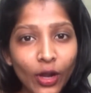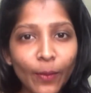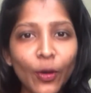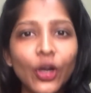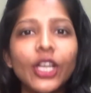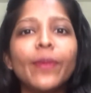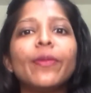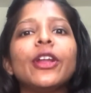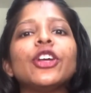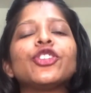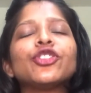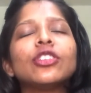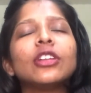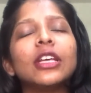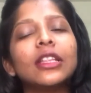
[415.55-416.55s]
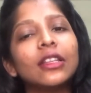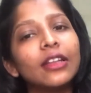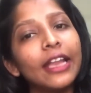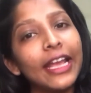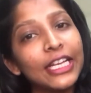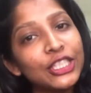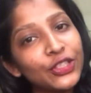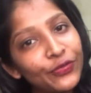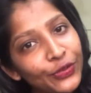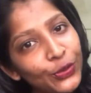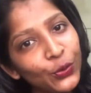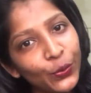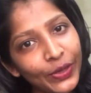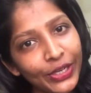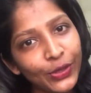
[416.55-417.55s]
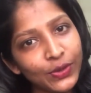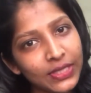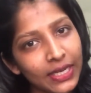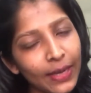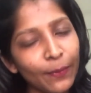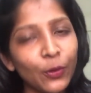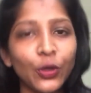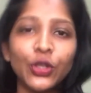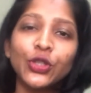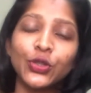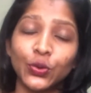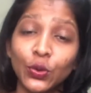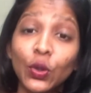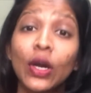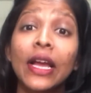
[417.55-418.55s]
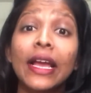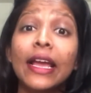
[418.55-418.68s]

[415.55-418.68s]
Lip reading: about depression in the next few videos that I'm going to do.